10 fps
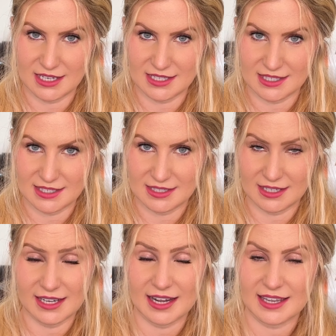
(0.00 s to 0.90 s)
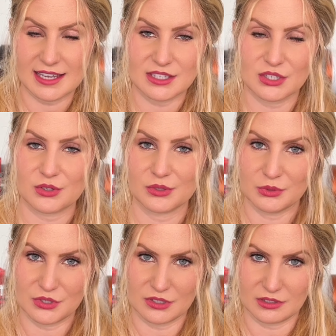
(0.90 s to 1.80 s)
is in any case
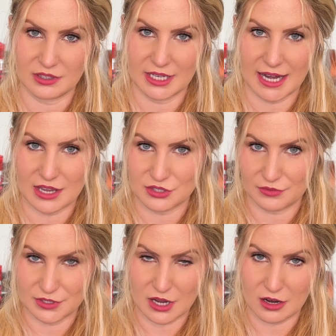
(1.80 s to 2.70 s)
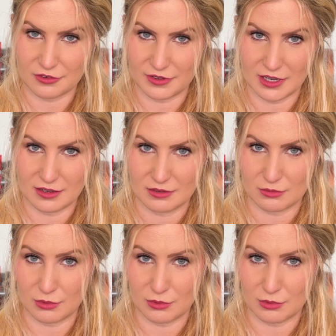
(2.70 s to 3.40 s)
crucial in astrophotography.